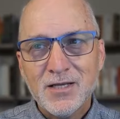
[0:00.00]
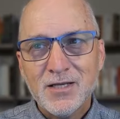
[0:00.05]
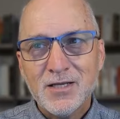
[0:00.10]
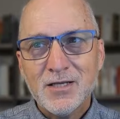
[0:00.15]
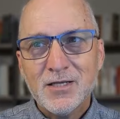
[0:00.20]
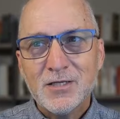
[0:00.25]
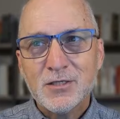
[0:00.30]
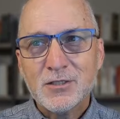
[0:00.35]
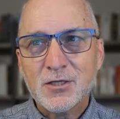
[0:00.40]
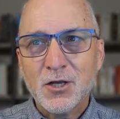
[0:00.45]

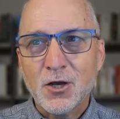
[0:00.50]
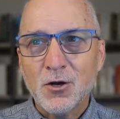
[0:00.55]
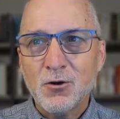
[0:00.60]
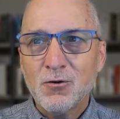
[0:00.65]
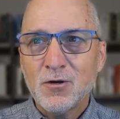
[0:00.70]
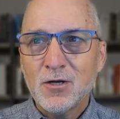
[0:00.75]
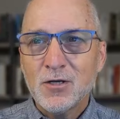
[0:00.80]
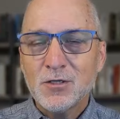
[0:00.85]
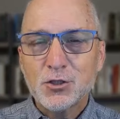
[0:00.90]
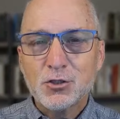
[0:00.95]
So
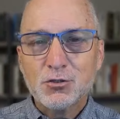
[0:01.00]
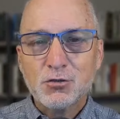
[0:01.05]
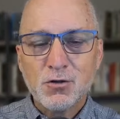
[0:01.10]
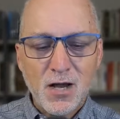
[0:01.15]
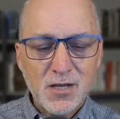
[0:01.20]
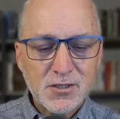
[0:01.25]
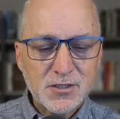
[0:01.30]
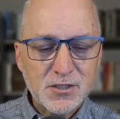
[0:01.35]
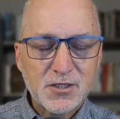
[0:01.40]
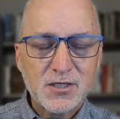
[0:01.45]

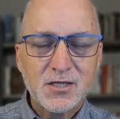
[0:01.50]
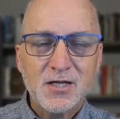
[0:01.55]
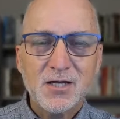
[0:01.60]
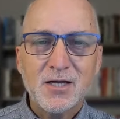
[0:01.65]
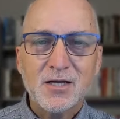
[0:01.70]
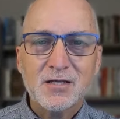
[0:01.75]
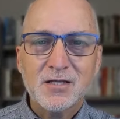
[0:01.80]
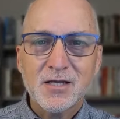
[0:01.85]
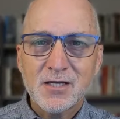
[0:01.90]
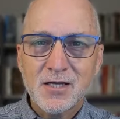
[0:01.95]
trust
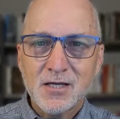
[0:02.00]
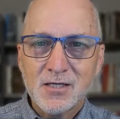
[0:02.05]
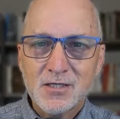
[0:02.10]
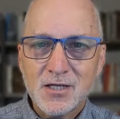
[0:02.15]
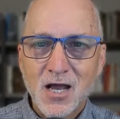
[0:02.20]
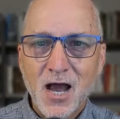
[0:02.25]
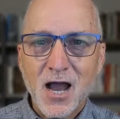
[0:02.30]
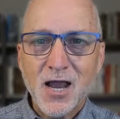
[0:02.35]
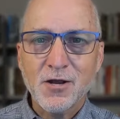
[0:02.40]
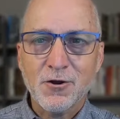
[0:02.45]
the
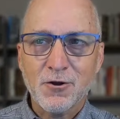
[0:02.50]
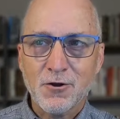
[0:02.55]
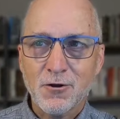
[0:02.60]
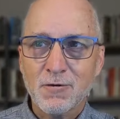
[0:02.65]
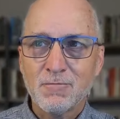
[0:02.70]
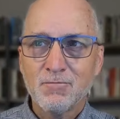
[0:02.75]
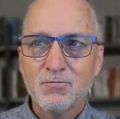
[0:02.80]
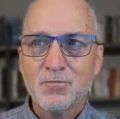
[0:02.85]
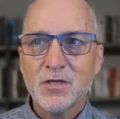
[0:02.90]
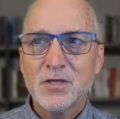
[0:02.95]
designer,
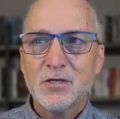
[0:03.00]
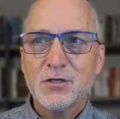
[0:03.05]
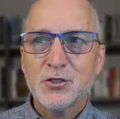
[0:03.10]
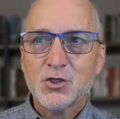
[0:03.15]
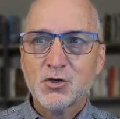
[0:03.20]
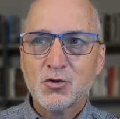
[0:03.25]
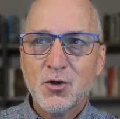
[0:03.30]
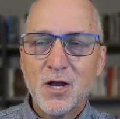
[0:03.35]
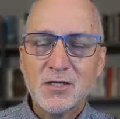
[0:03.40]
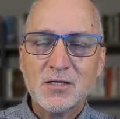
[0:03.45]

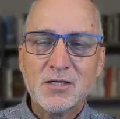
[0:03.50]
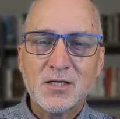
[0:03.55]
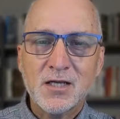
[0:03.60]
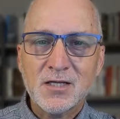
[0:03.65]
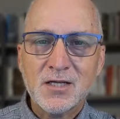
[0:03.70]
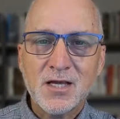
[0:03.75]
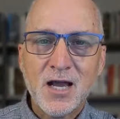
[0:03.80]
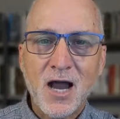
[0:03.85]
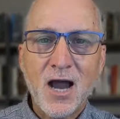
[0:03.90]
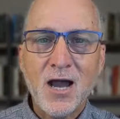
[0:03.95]
trust
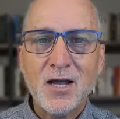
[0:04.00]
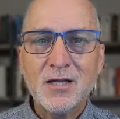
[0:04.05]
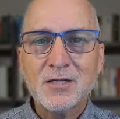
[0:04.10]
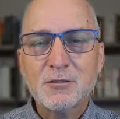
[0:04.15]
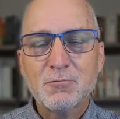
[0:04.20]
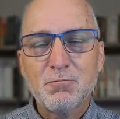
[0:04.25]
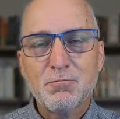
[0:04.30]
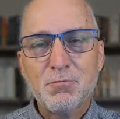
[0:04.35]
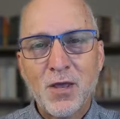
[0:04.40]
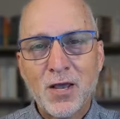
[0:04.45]
that
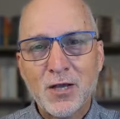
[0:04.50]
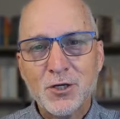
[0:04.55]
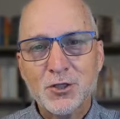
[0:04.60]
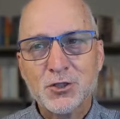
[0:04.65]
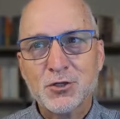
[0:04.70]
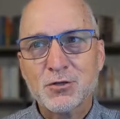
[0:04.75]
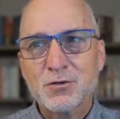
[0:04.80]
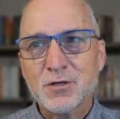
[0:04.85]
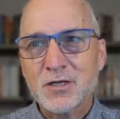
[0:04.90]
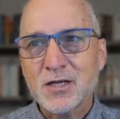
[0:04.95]
God's
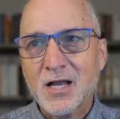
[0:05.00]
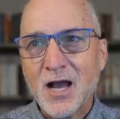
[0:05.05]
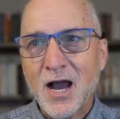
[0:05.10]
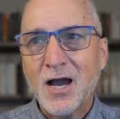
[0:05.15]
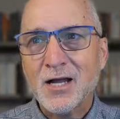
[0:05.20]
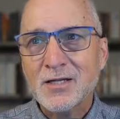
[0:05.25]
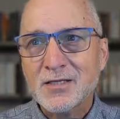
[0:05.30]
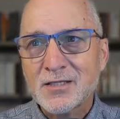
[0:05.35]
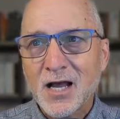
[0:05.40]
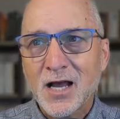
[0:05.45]
picture and
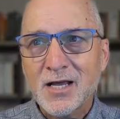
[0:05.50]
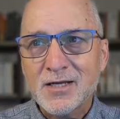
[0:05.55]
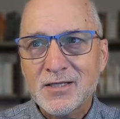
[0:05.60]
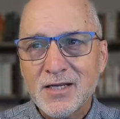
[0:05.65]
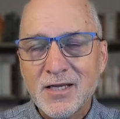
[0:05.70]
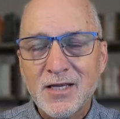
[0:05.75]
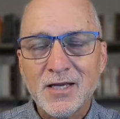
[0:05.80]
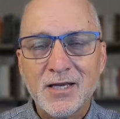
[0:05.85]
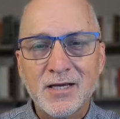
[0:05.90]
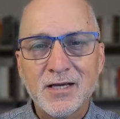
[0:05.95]
God's
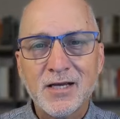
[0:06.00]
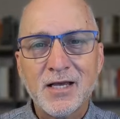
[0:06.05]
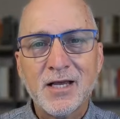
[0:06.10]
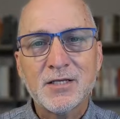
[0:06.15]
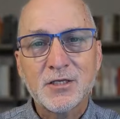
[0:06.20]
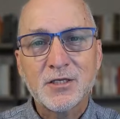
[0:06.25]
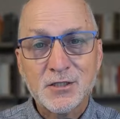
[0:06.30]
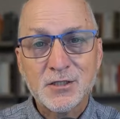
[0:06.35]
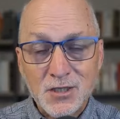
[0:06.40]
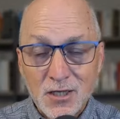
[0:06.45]
idea is
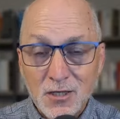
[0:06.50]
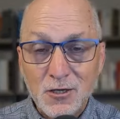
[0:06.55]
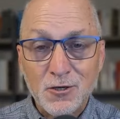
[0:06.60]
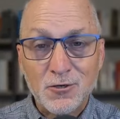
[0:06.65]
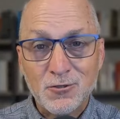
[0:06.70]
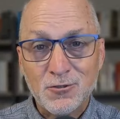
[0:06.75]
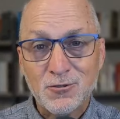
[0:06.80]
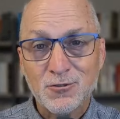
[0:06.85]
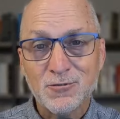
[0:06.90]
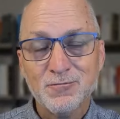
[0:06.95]

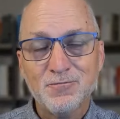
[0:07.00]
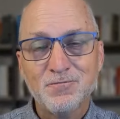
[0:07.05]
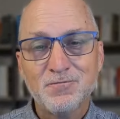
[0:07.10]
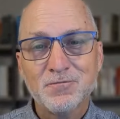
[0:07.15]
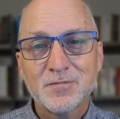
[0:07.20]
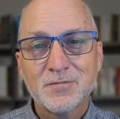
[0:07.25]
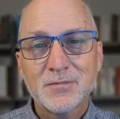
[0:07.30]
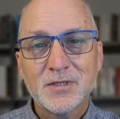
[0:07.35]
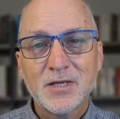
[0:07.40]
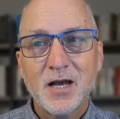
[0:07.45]
still
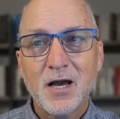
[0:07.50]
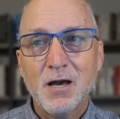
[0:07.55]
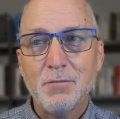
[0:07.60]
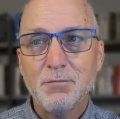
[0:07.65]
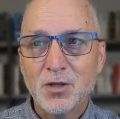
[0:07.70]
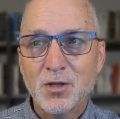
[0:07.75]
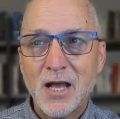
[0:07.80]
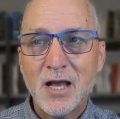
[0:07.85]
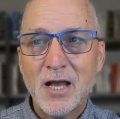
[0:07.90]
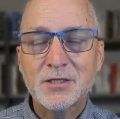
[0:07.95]
a
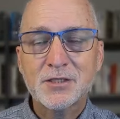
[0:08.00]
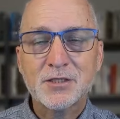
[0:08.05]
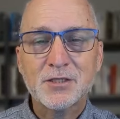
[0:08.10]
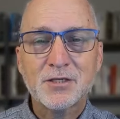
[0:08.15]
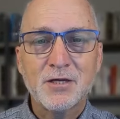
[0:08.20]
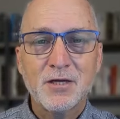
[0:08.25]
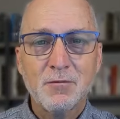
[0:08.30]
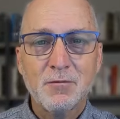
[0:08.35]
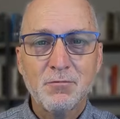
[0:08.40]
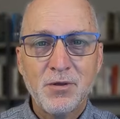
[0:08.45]
blessed
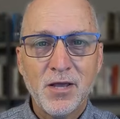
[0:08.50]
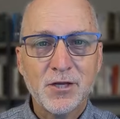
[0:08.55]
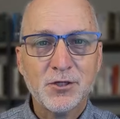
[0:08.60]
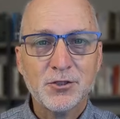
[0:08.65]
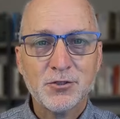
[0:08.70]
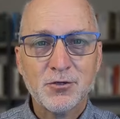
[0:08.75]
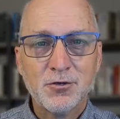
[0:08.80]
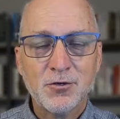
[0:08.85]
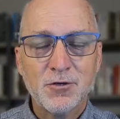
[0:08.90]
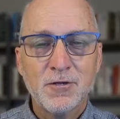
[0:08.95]

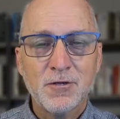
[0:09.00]
picture